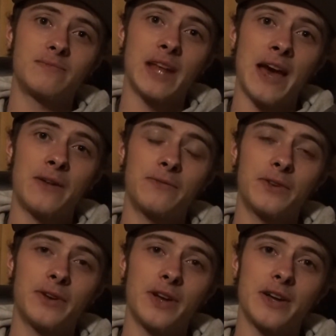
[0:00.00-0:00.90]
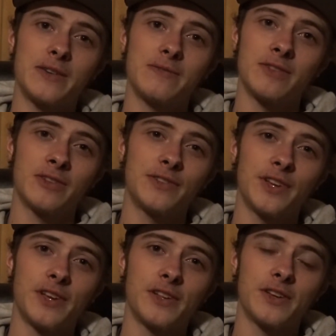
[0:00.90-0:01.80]
down for the night, didn't
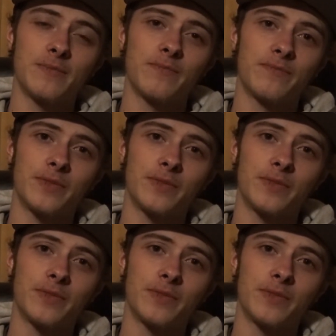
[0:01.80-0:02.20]
say anything,